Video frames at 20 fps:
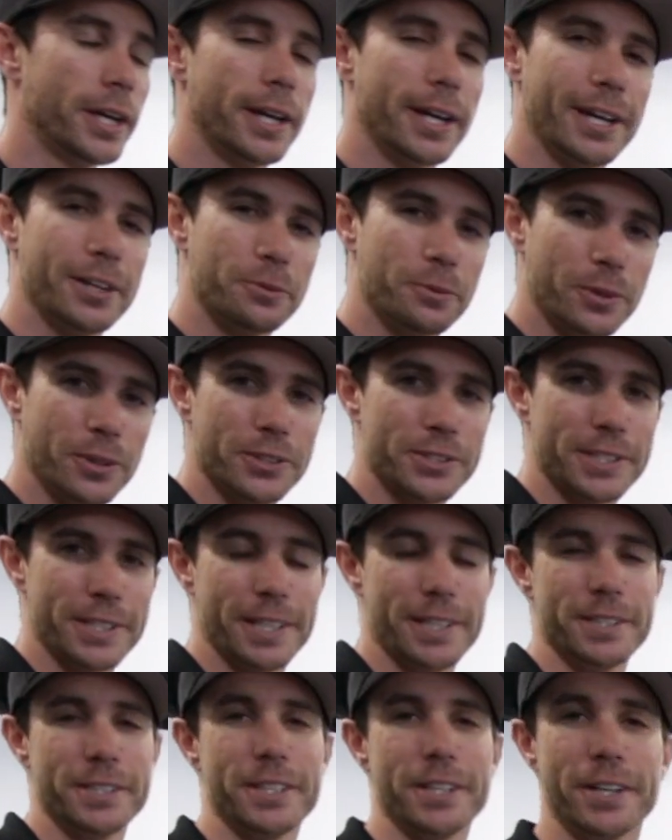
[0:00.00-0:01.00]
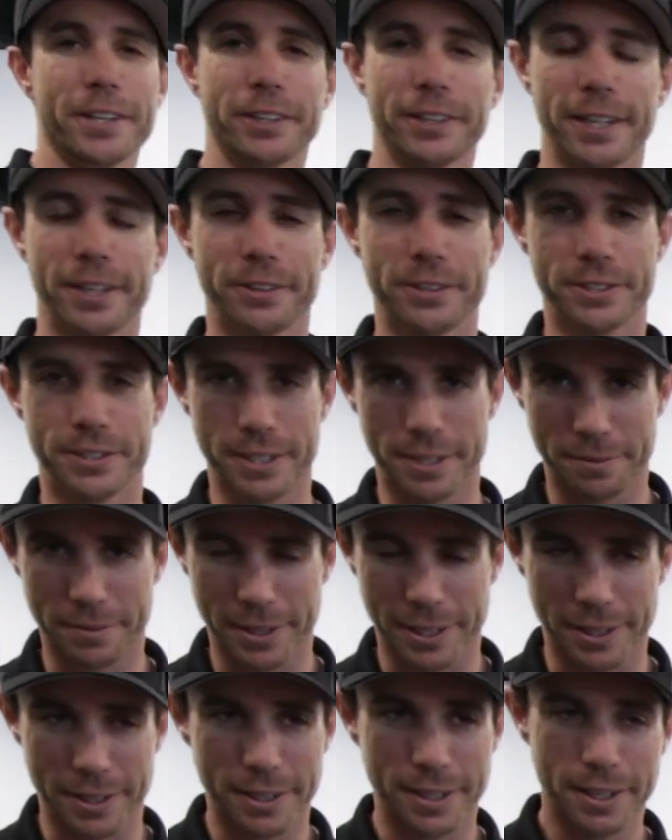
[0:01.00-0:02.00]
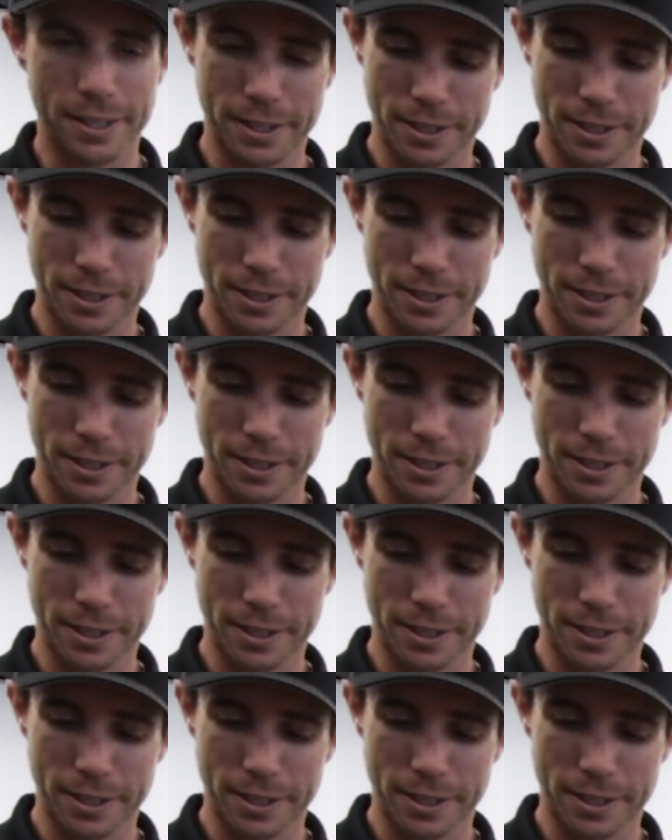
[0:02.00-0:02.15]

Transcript: as well as the interior later this evening.